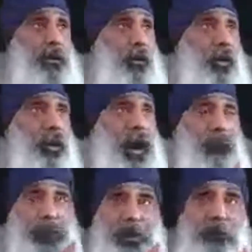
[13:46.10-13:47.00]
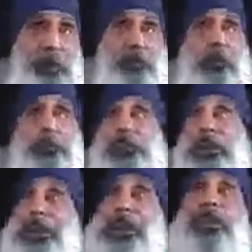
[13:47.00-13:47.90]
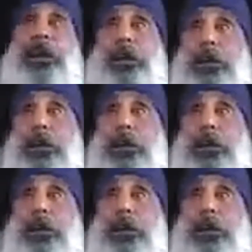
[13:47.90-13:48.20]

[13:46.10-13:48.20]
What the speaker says: or after the partition in India,